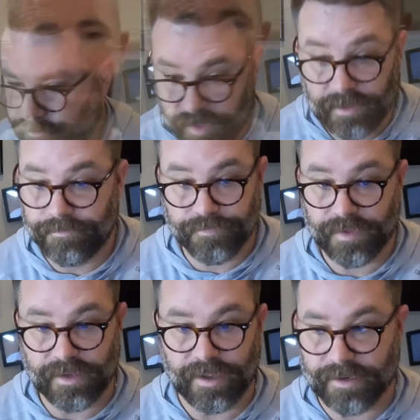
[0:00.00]
Yeah,
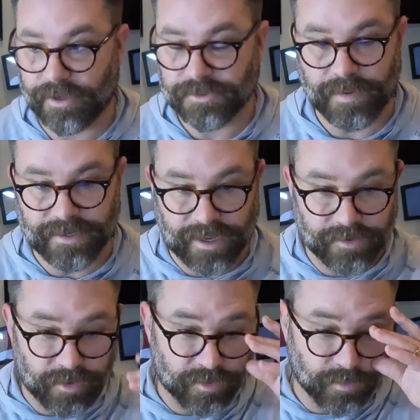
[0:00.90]
it goes back
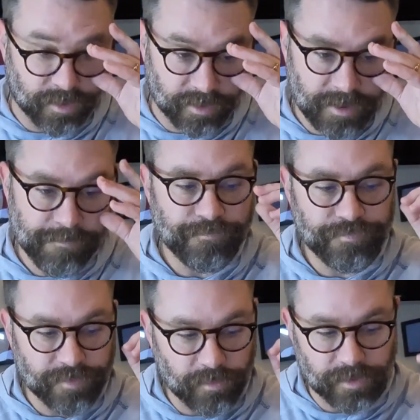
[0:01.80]
down to hard work.
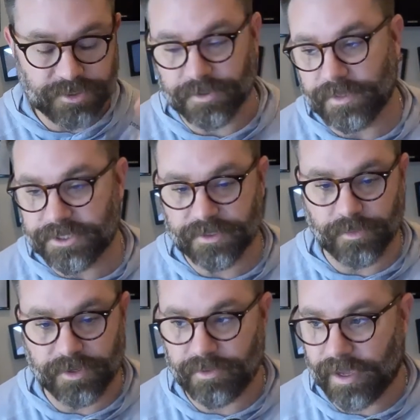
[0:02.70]
What's your
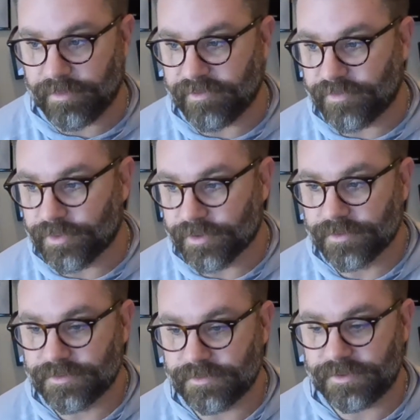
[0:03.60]
mission? What are you aiming
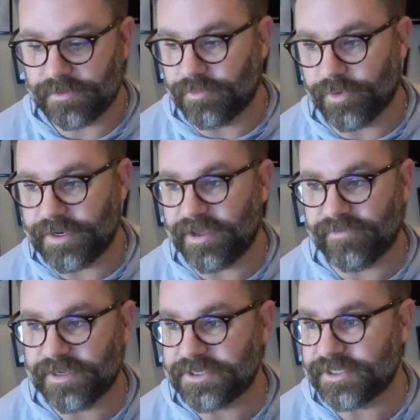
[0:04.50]
for?
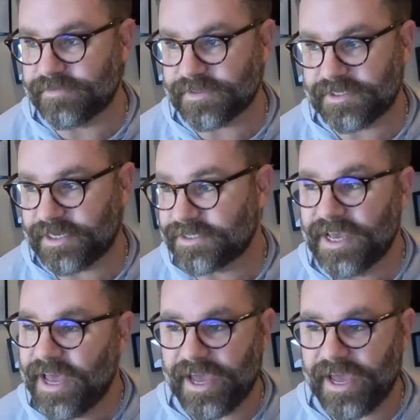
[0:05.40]
Redefinitions of success.